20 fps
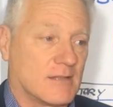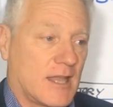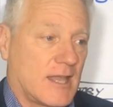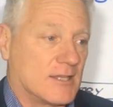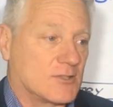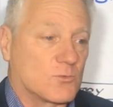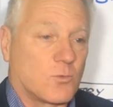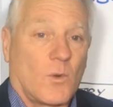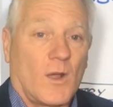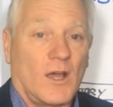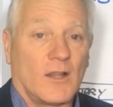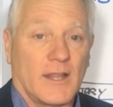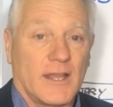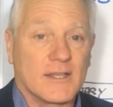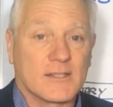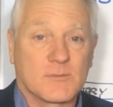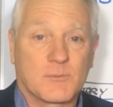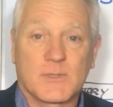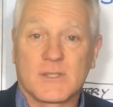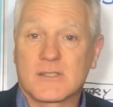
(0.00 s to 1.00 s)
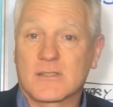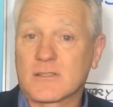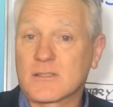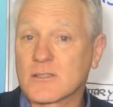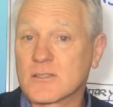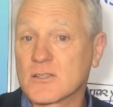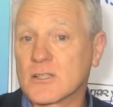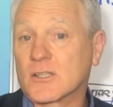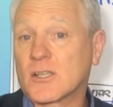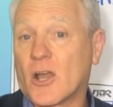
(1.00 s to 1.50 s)
as well as
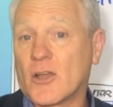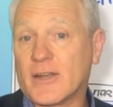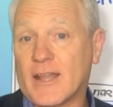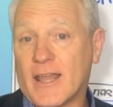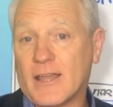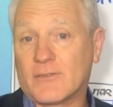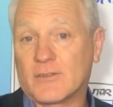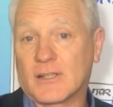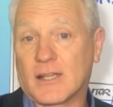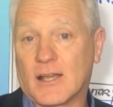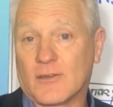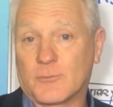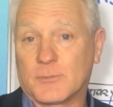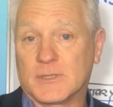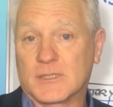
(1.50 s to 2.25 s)
businesses that don't have enough